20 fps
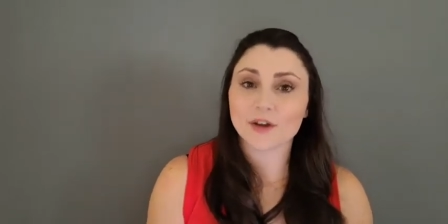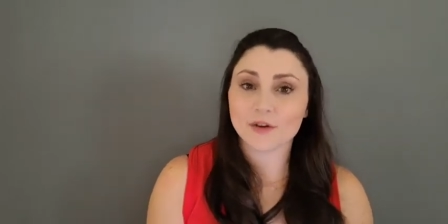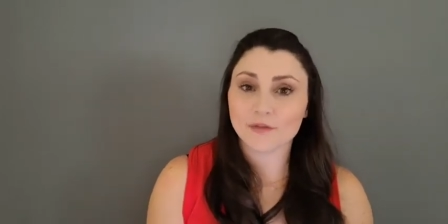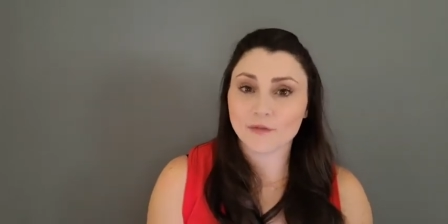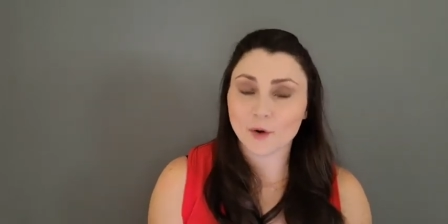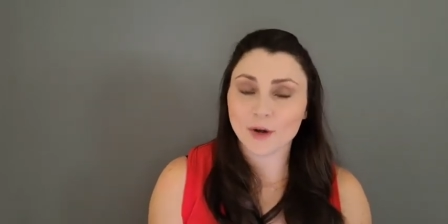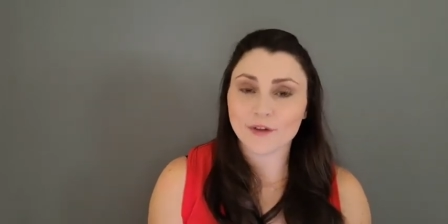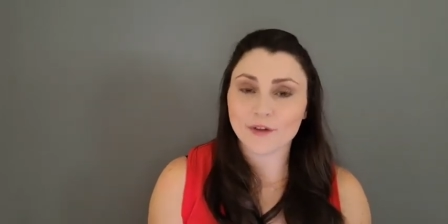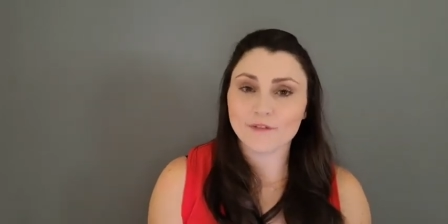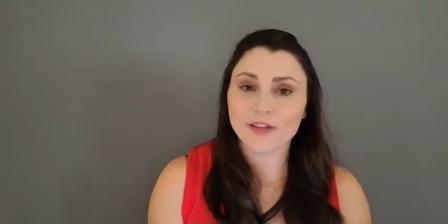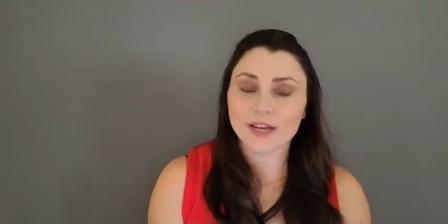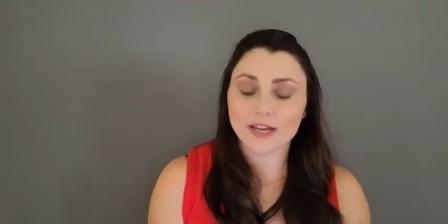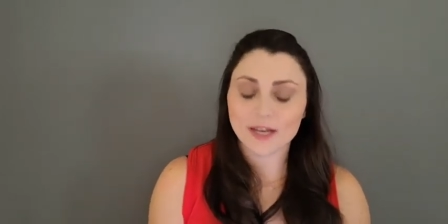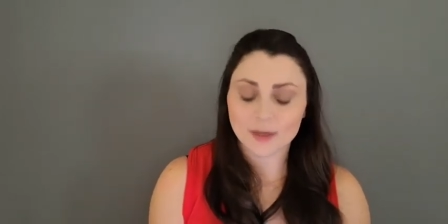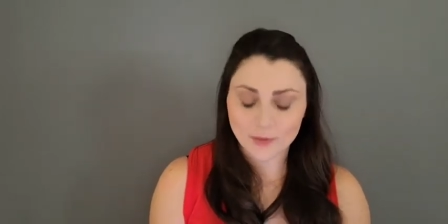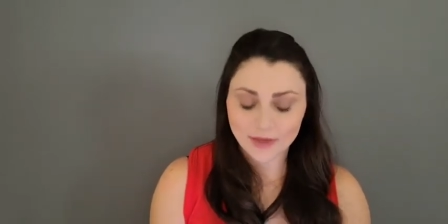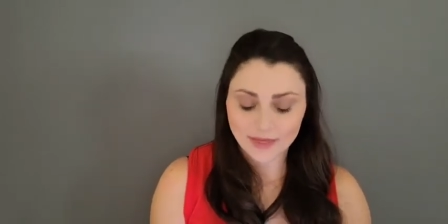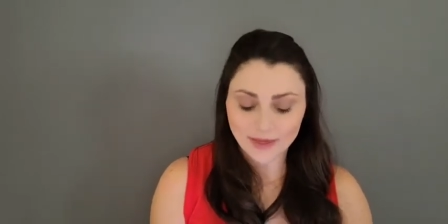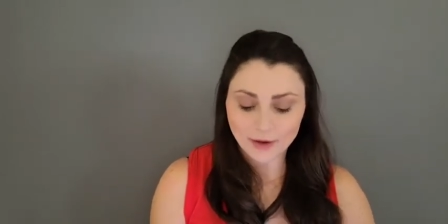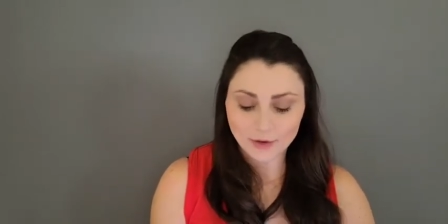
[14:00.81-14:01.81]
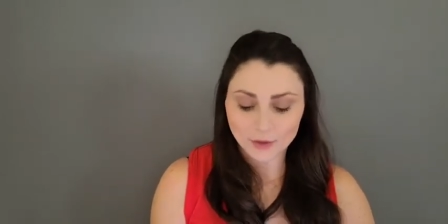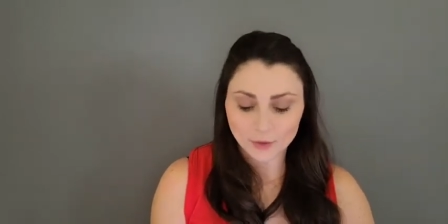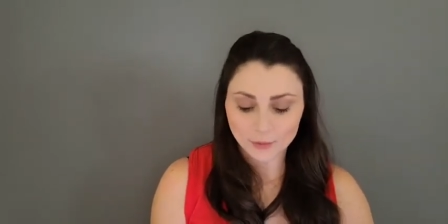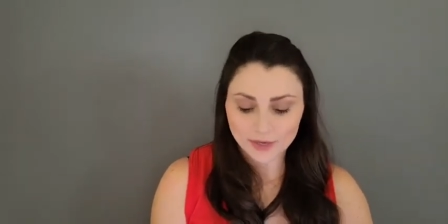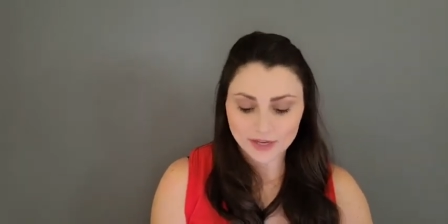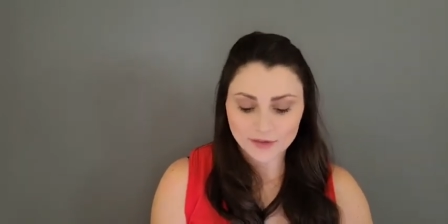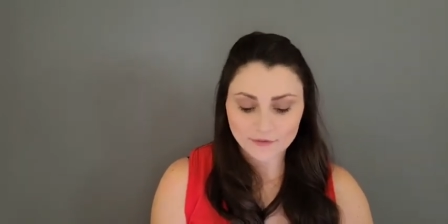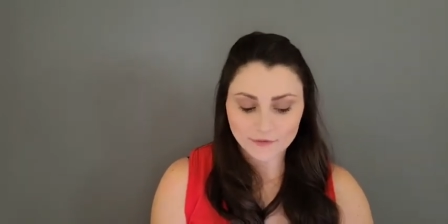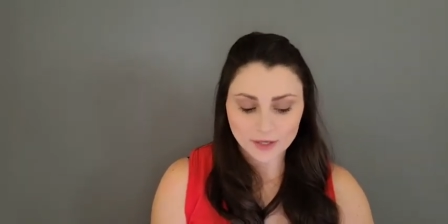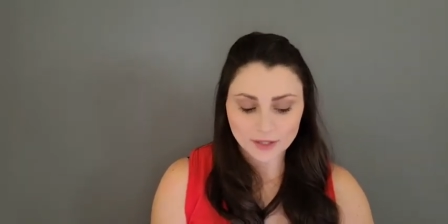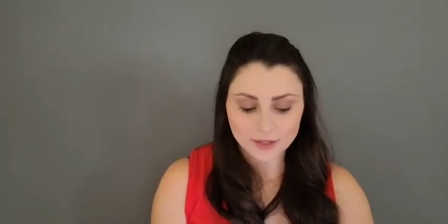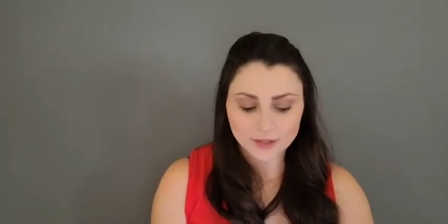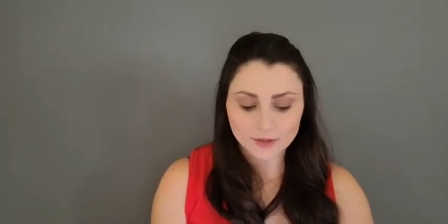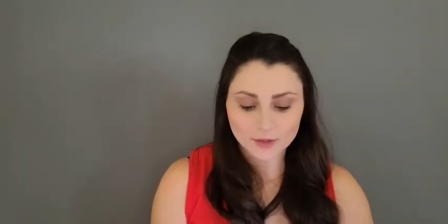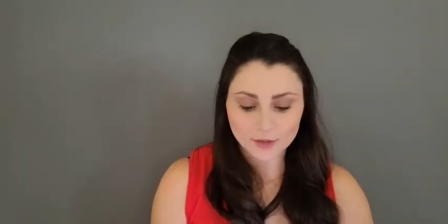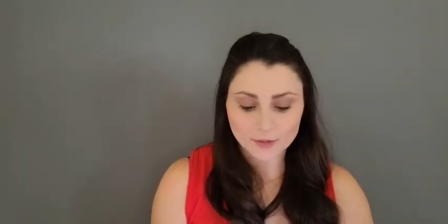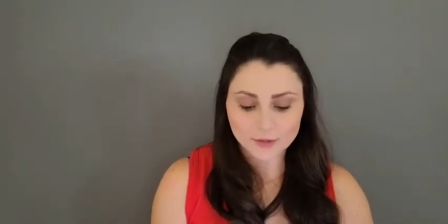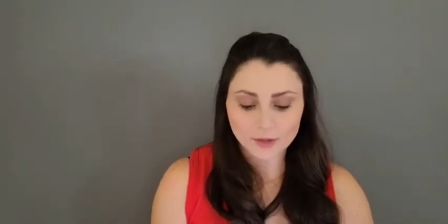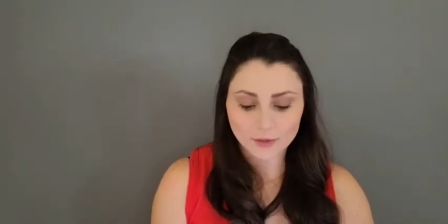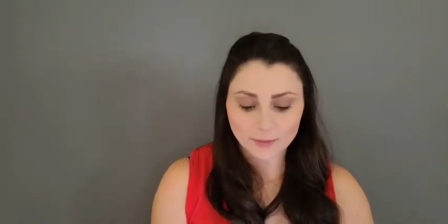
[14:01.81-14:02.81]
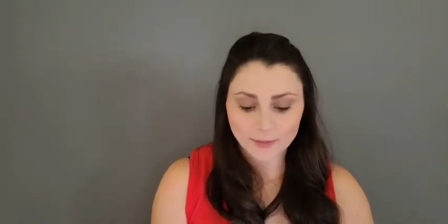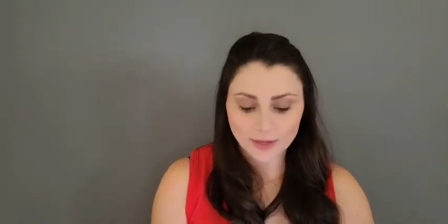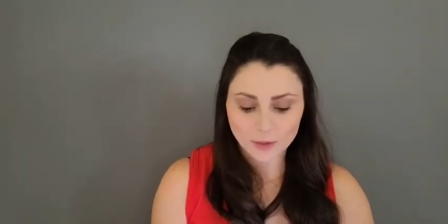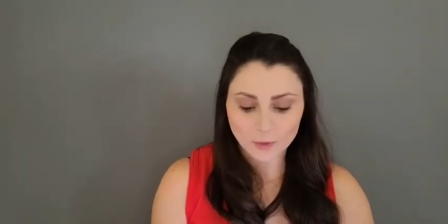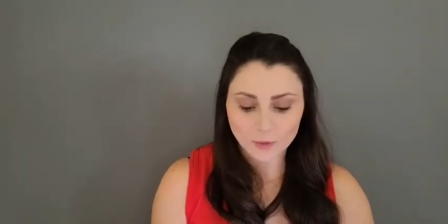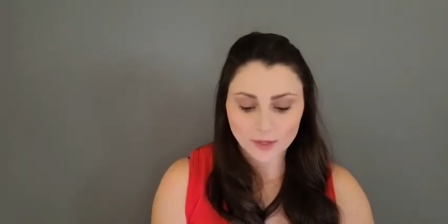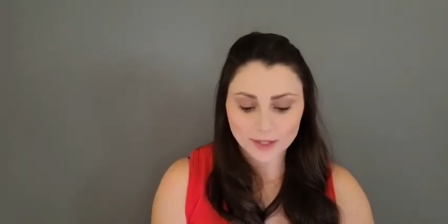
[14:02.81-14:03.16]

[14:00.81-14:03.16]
they're forfeited without a refund. Those are big